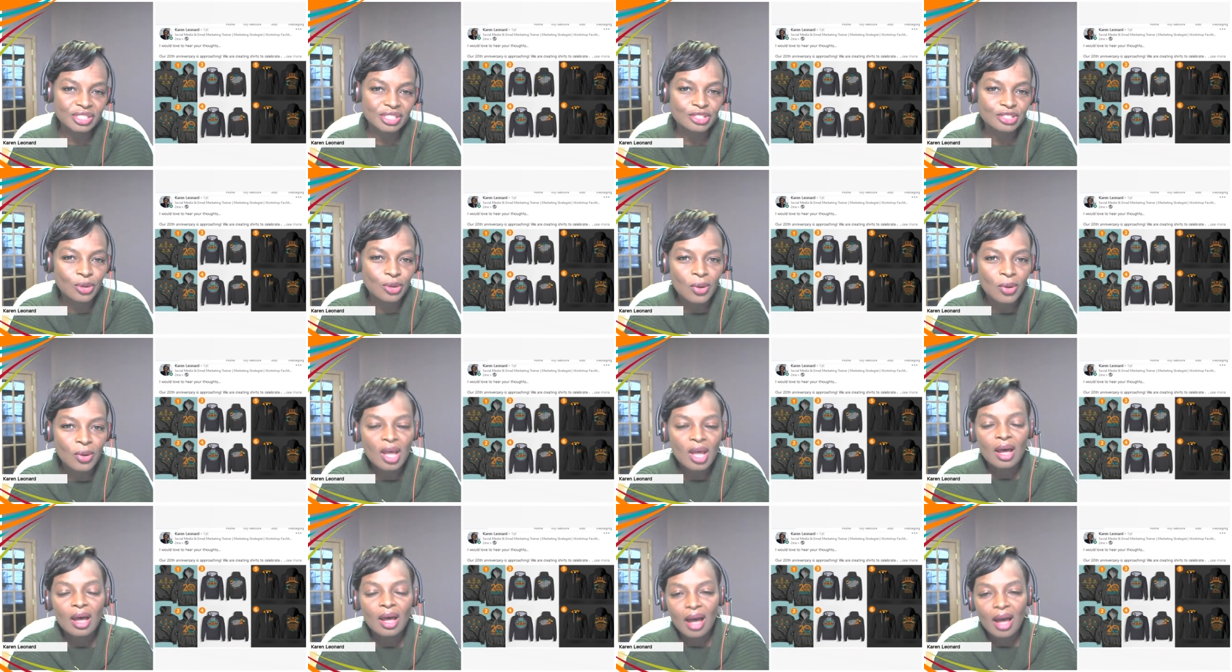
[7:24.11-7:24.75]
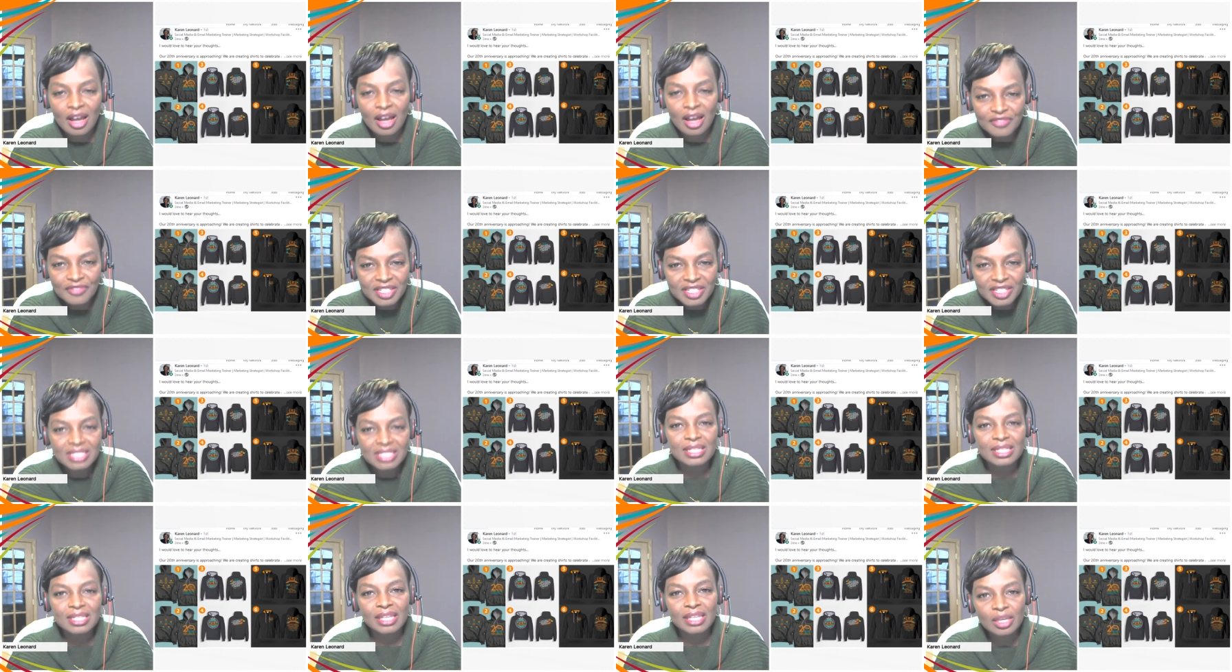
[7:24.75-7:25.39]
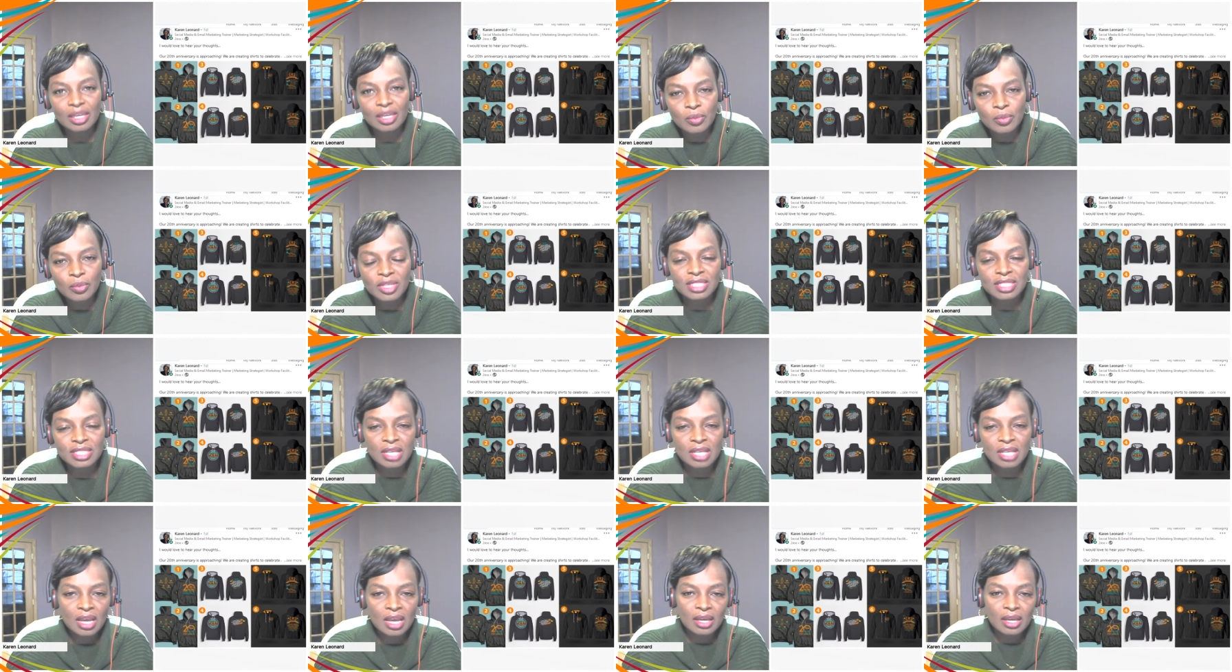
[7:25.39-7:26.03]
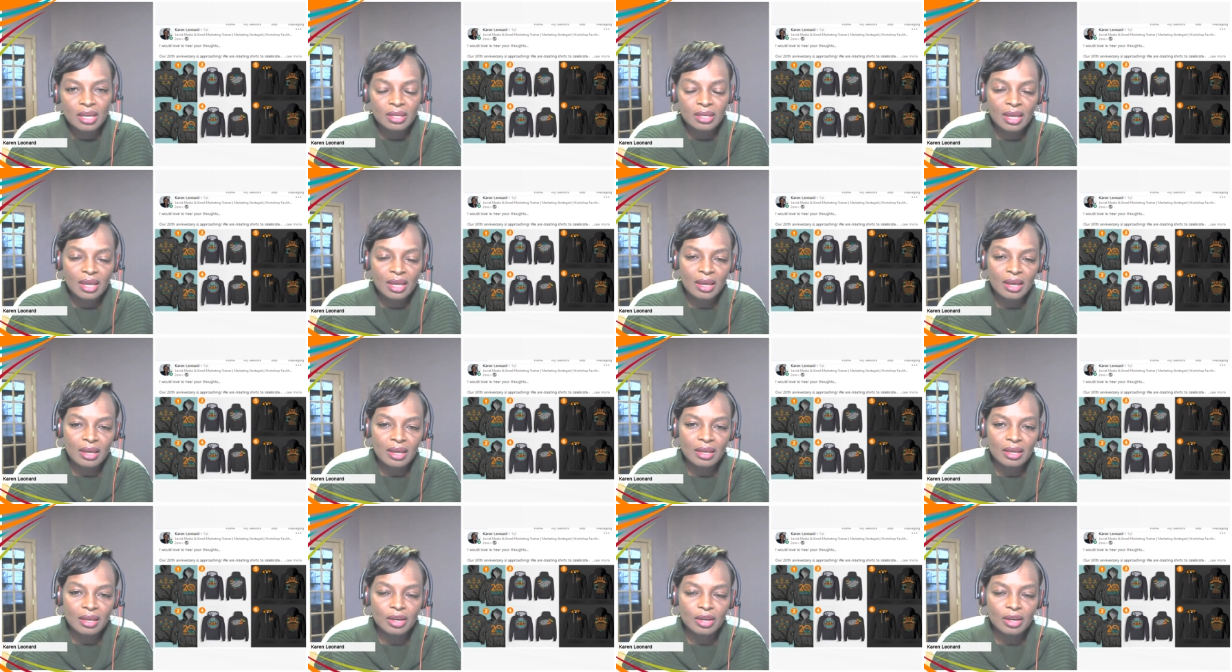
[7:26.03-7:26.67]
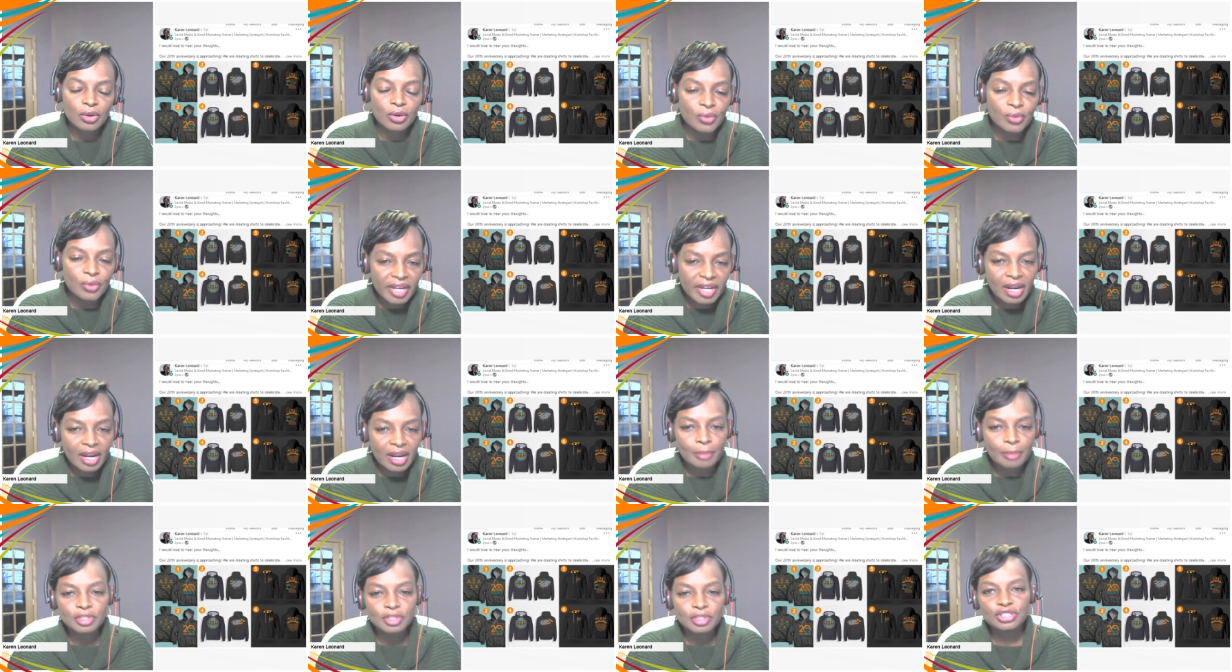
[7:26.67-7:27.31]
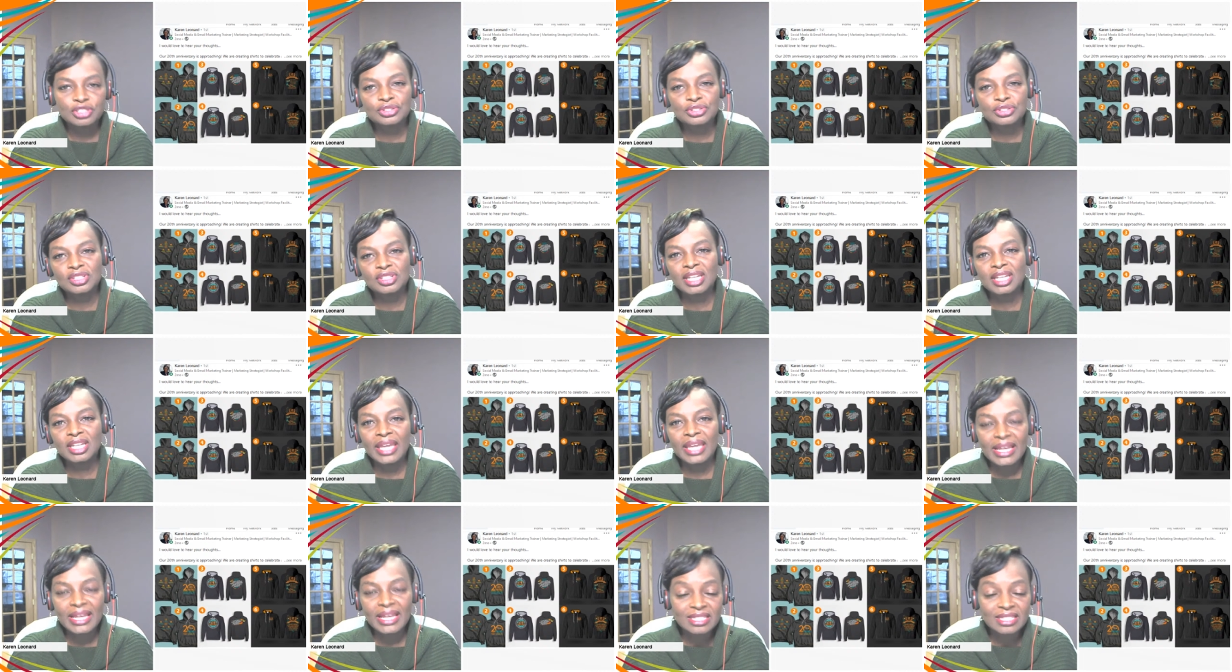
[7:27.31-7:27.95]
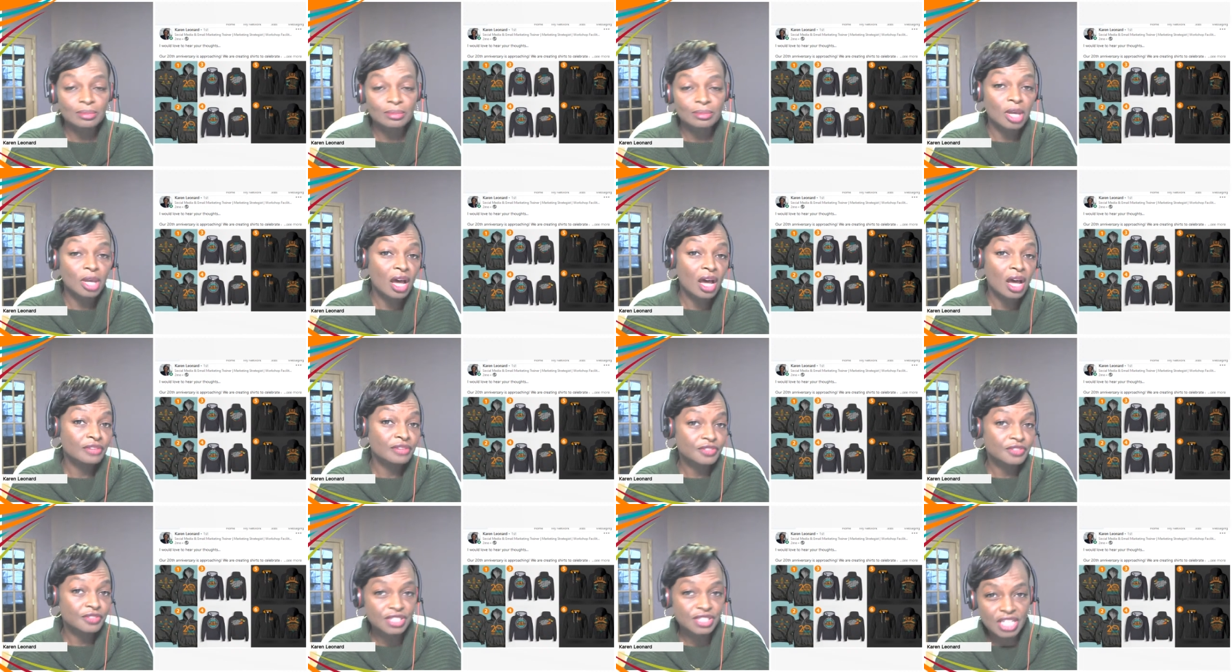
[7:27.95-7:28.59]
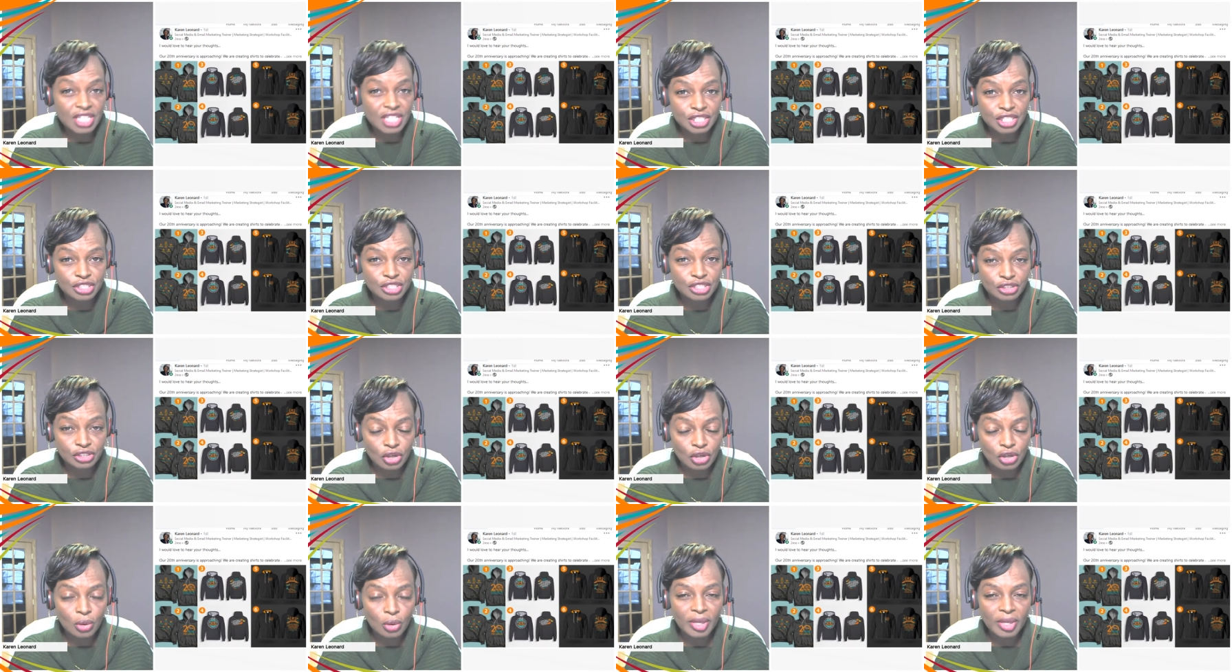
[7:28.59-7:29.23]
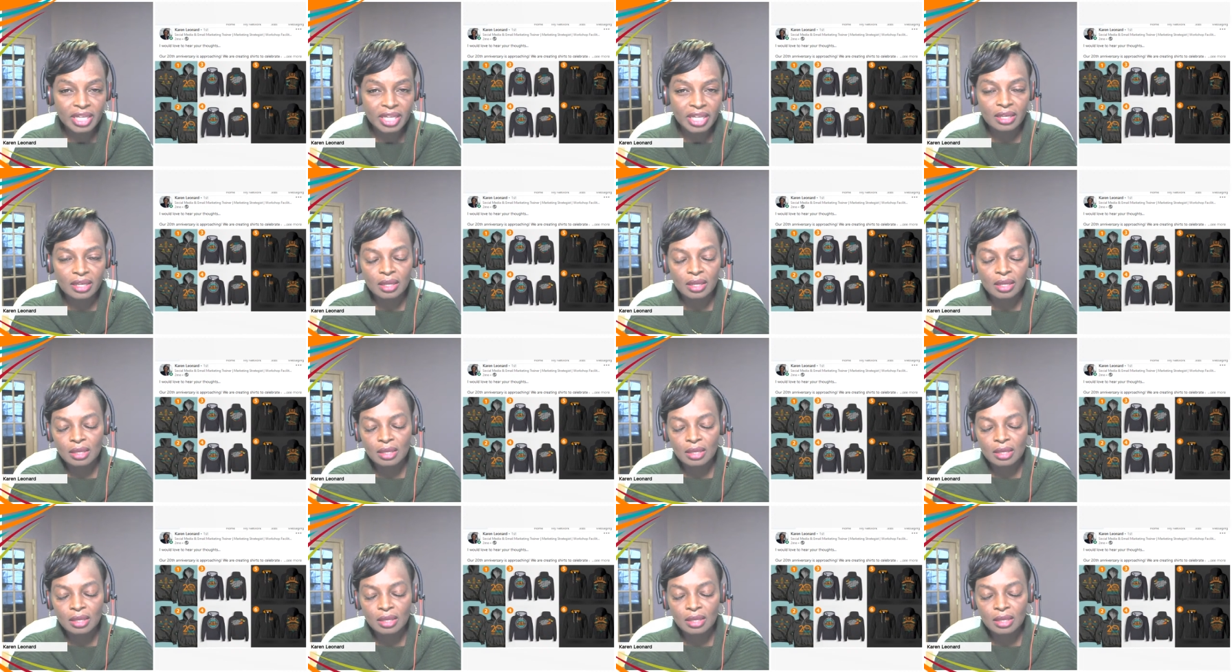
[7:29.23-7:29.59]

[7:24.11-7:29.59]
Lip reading: So obviously, it was a great opportunity to get some conversation going